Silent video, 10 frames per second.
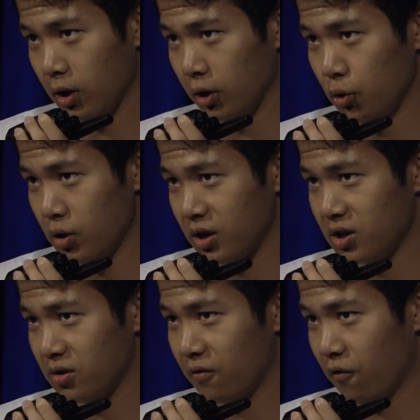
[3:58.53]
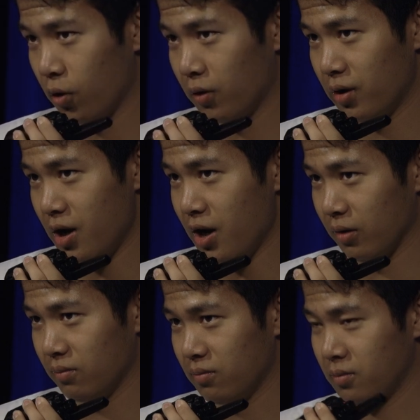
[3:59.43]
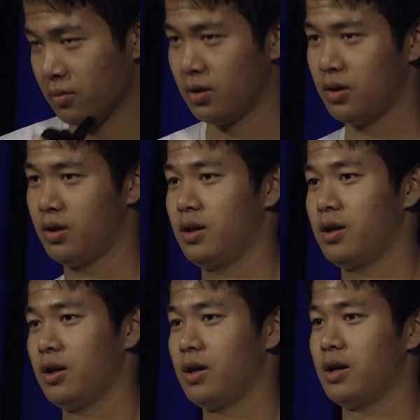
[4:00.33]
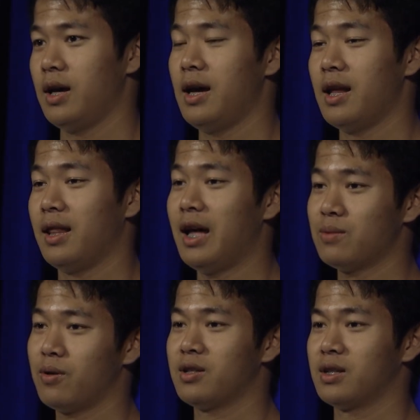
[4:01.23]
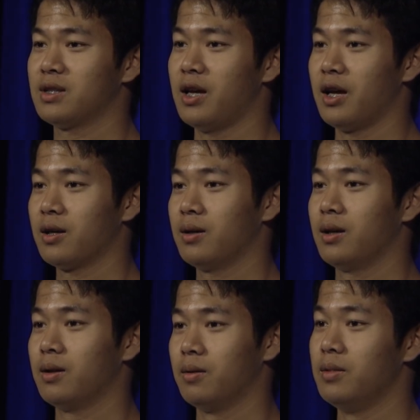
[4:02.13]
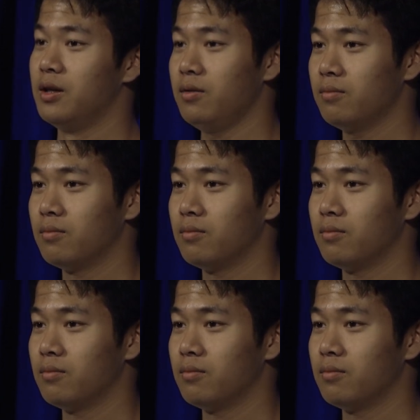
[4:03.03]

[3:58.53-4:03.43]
Lucas for Renata. And that's basically saying me,